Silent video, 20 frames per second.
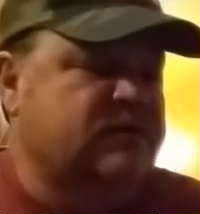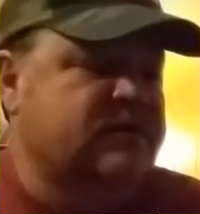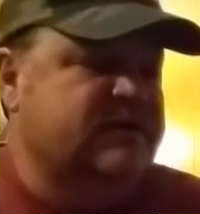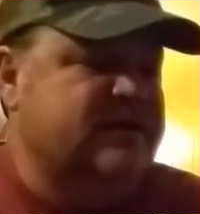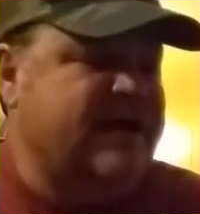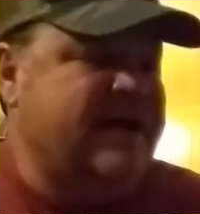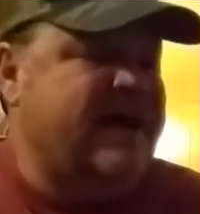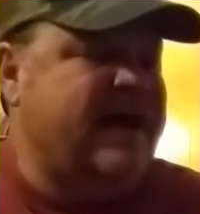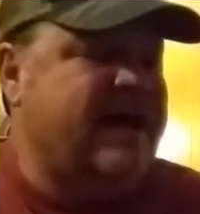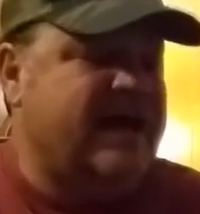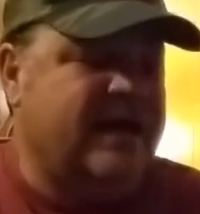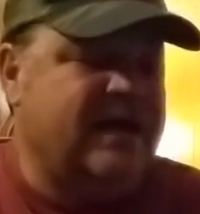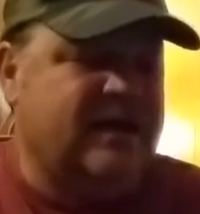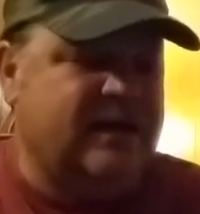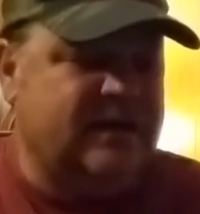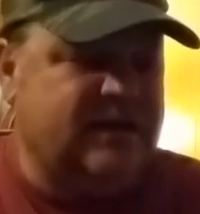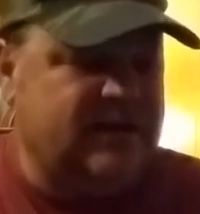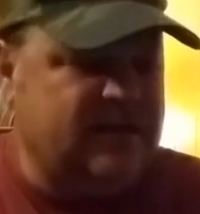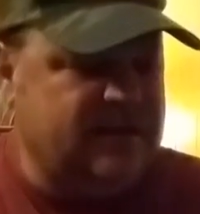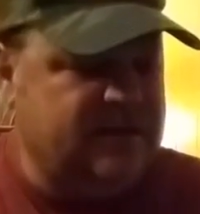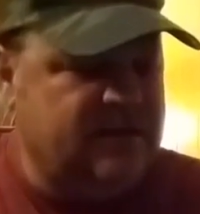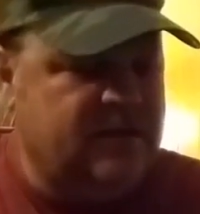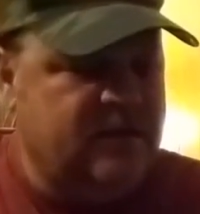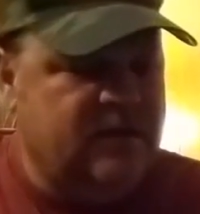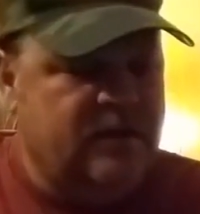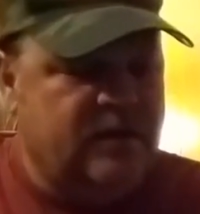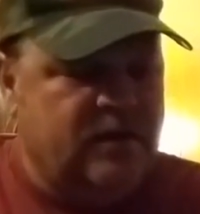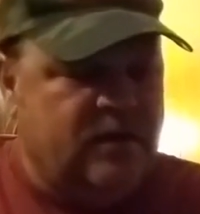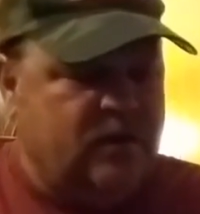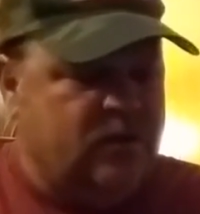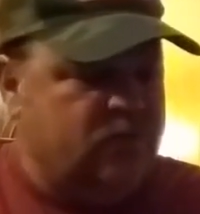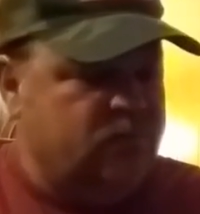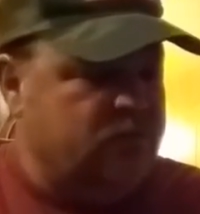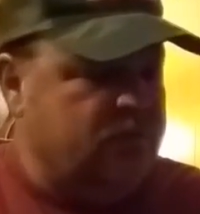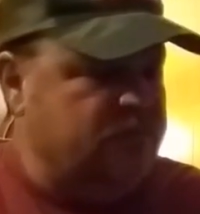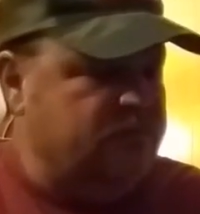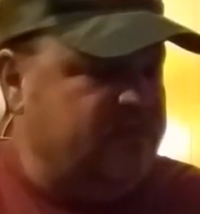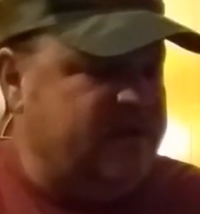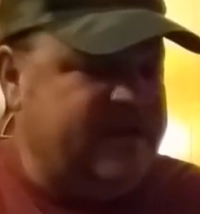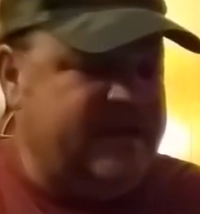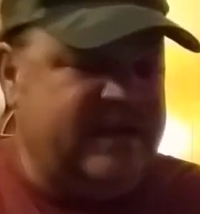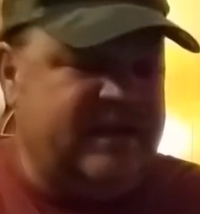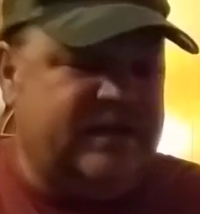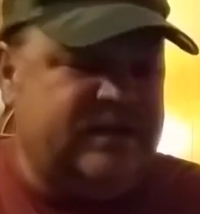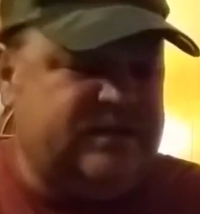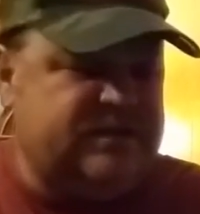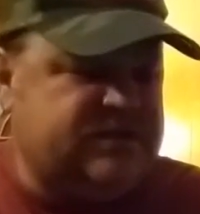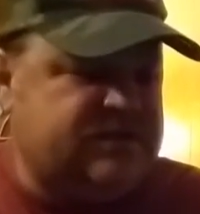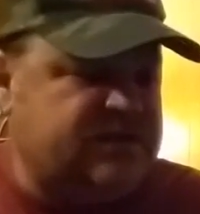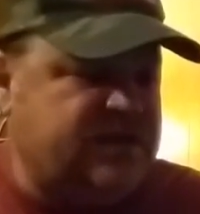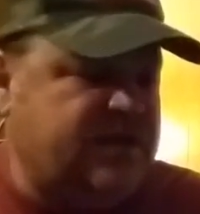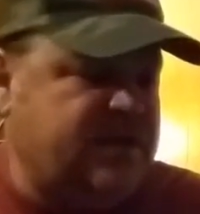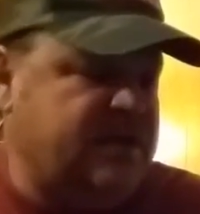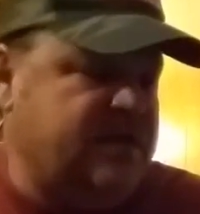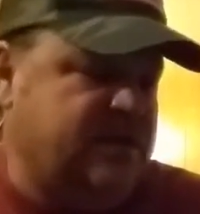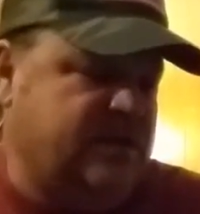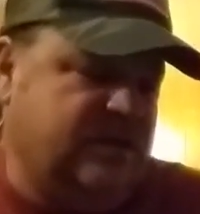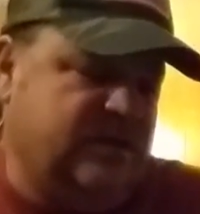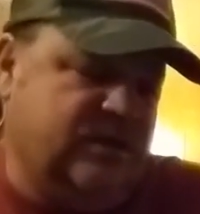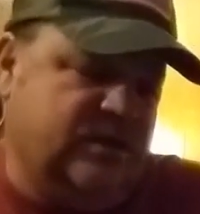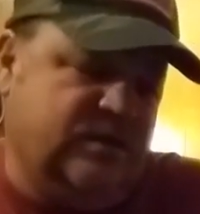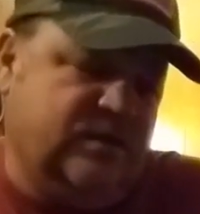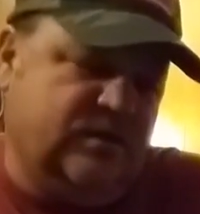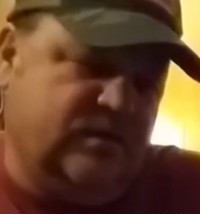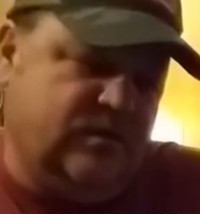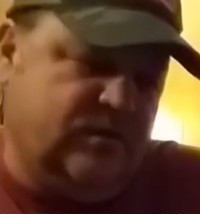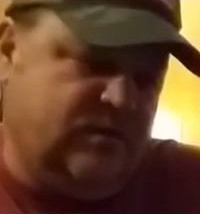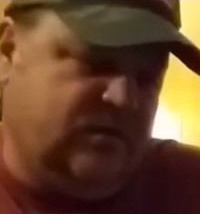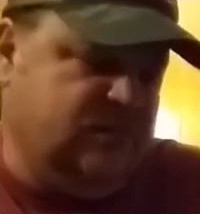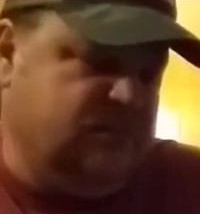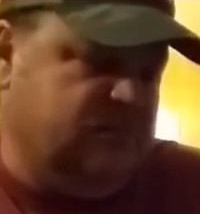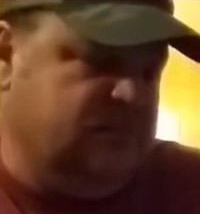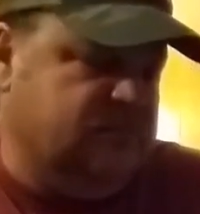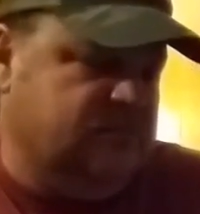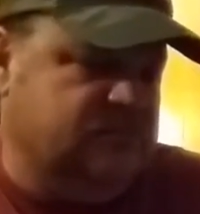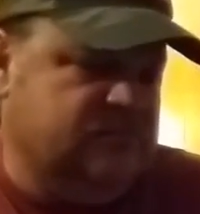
but I remain the same.